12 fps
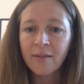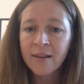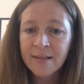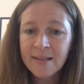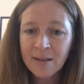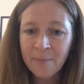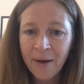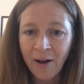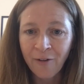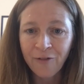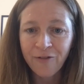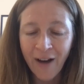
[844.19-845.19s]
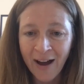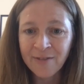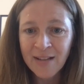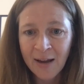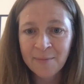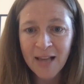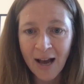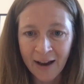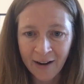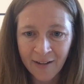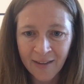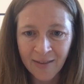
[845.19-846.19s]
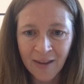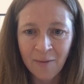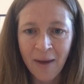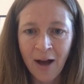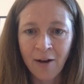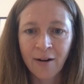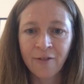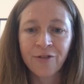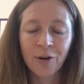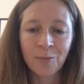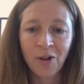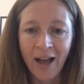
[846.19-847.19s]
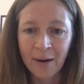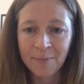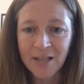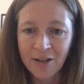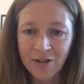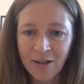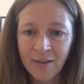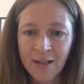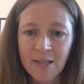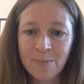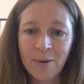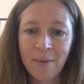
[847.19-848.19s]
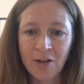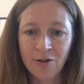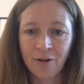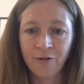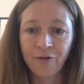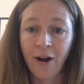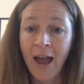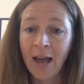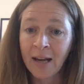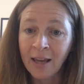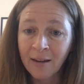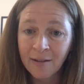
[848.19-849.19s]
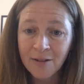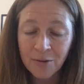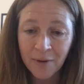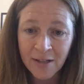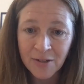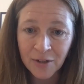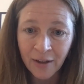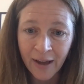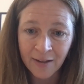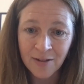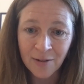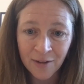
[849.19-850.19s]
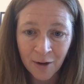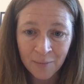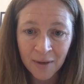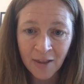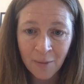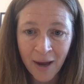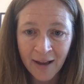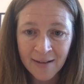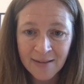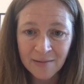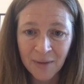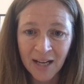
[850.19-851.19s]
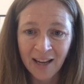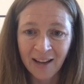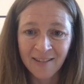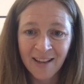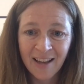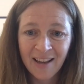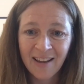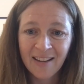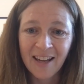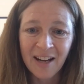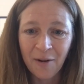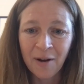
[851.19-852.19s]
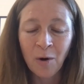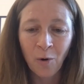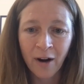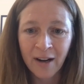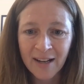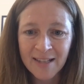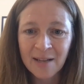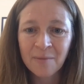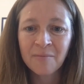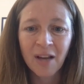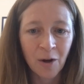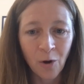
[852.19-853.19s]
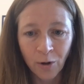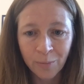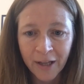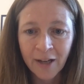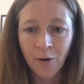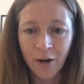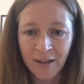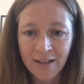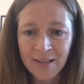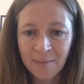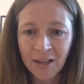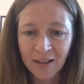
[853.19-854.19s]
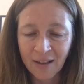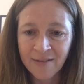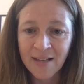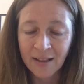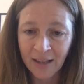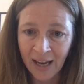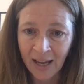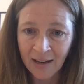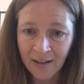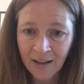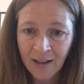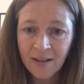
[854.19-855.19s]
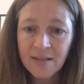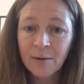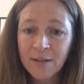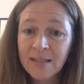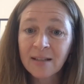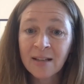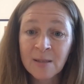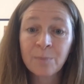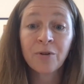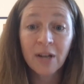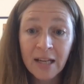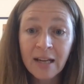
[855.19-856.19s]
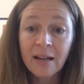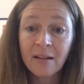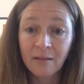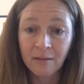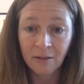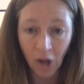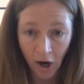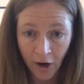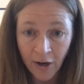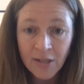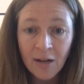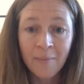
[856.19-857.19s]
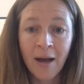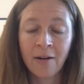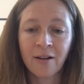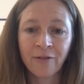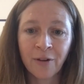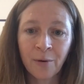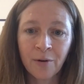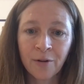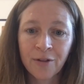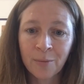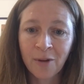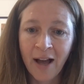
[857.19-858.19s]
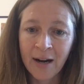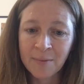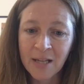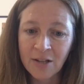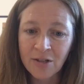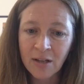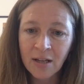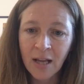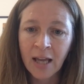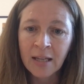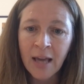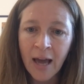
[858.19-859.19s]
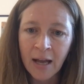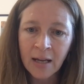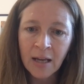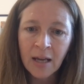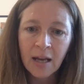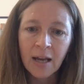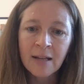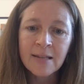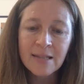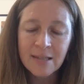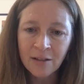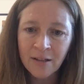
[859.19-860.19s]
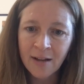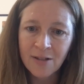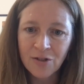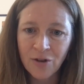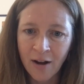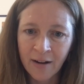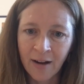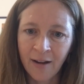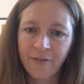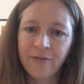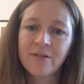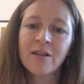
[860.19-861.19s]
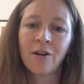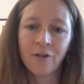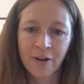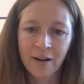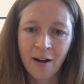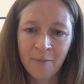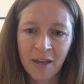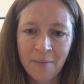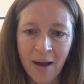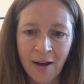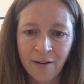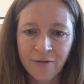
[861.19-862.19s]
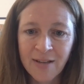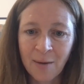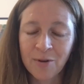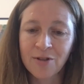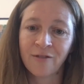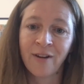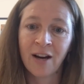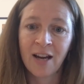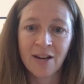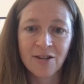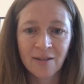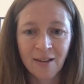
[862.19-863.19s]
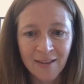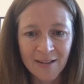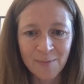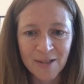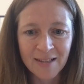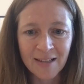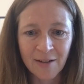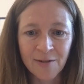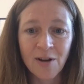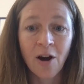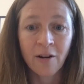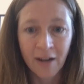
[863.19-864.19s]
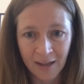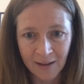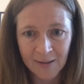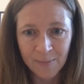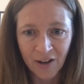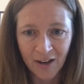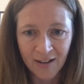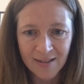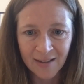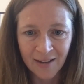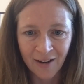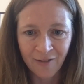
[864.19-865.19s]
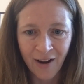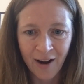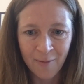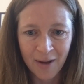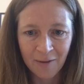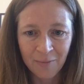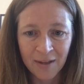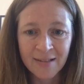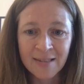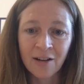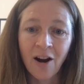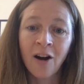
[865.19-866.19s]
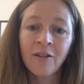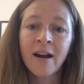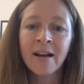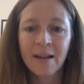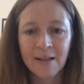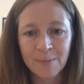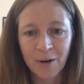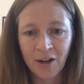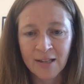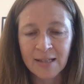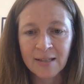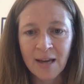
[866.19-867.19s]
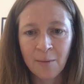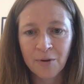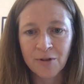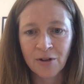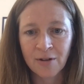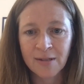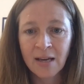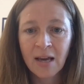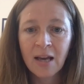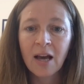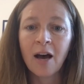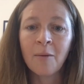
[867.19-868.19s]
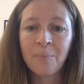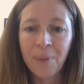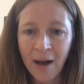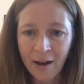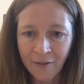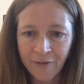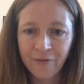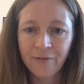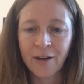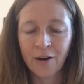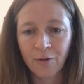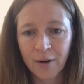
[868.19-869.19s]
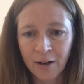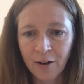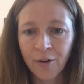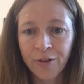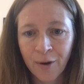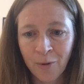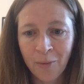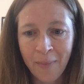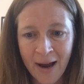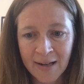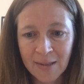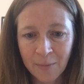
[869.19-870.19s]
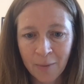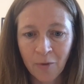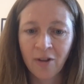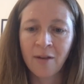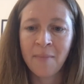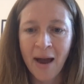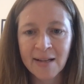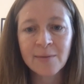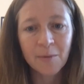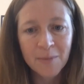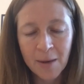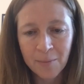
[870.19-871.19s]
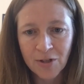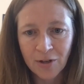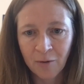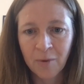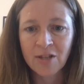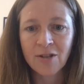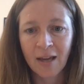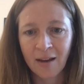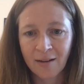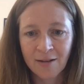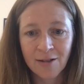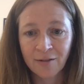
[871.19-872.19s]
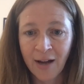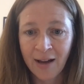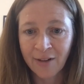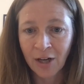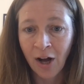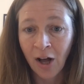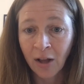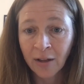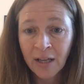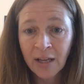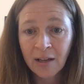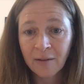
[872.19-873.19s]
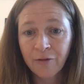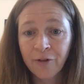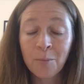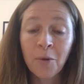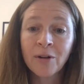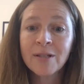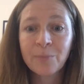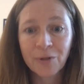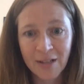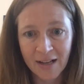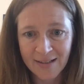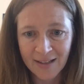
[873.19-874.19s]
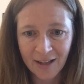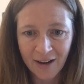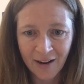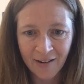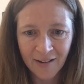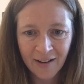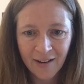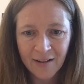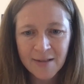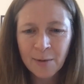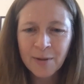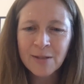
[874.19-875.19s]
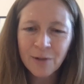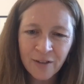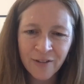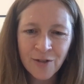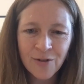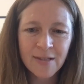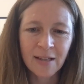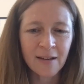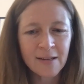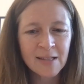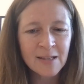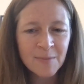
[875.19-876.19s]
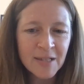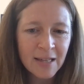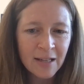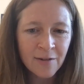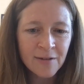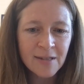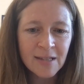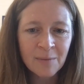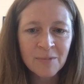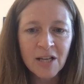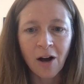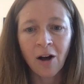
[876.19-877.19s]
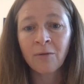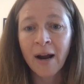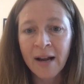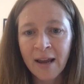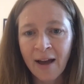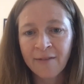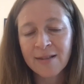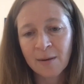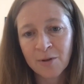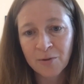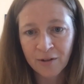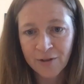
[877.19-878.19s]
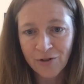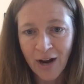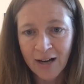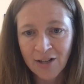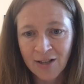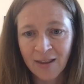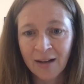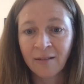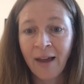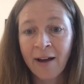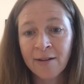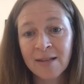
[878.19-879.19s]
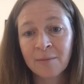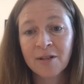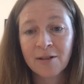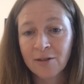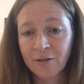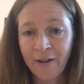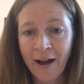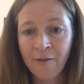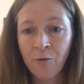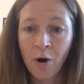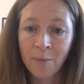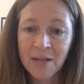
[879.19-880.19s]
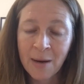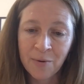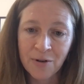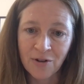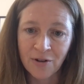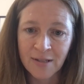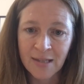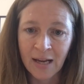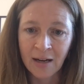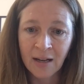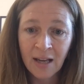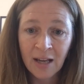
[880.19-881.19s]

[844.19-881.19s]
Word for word: This is about five times higher than the amount of thermal adaptation that's been measured for any terrestrial ectotherm in the past, meaning, huh. you know, an organism, a cold-blooded organism that lives on land. So it's it's a pretty large amount of local thermal adaptation, and yet it's still not strong enough to overcome the amount of temperature variation that these mosquitoes already experience in their environment, because they're already experiencing temperatures above their critical thermal maximum, or the maximum temperature at which they can survive at all, for multiple days a year. So it's sort of interesting because these mosquitoes seem to already have some sort of strategy that allows them to survive warm temperatures that,